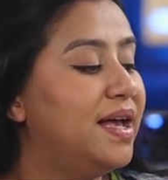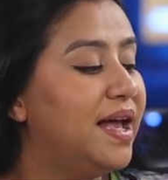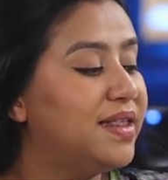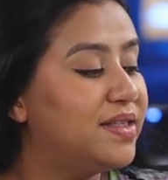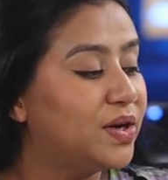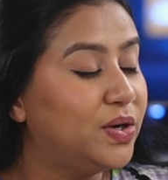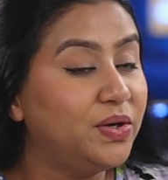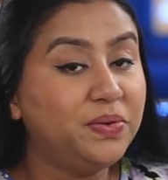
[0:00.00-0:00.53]

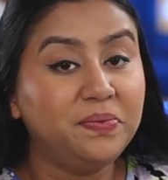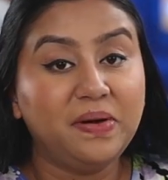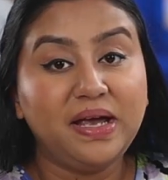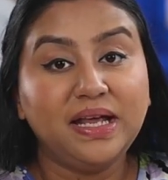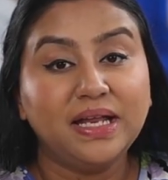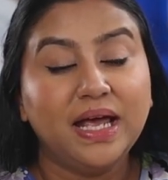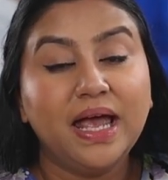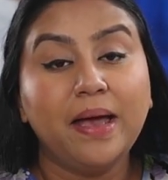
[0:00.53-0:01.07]
it's a good
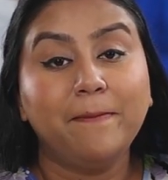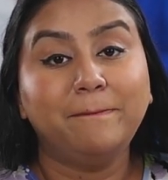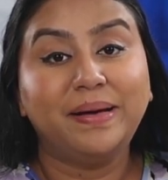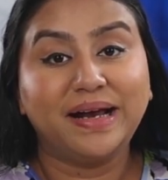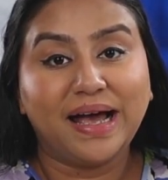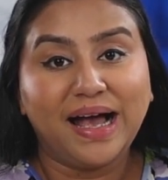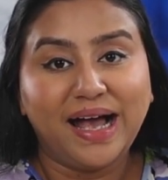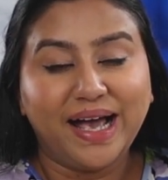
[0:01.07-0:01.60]
read,
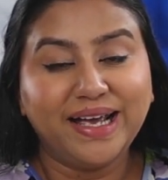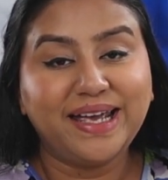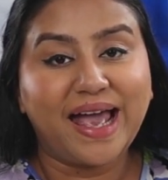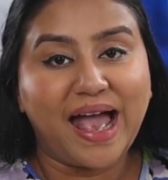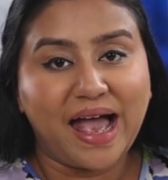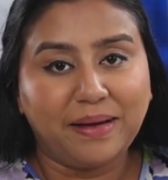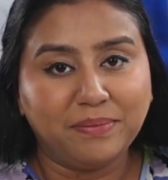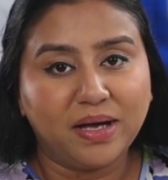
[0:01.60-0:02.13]
but I
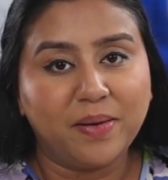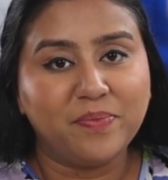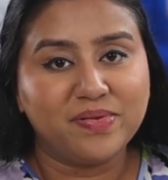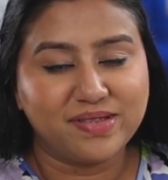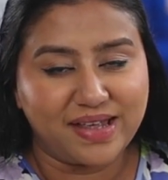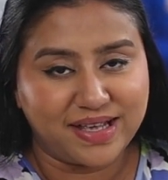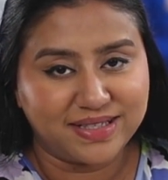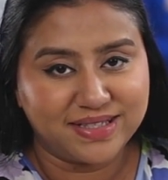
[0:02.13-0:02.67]
am
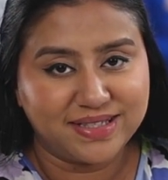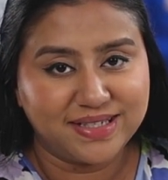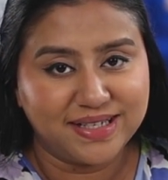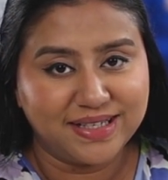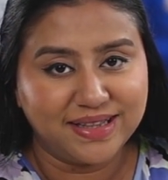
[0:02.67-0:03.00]
obsessed.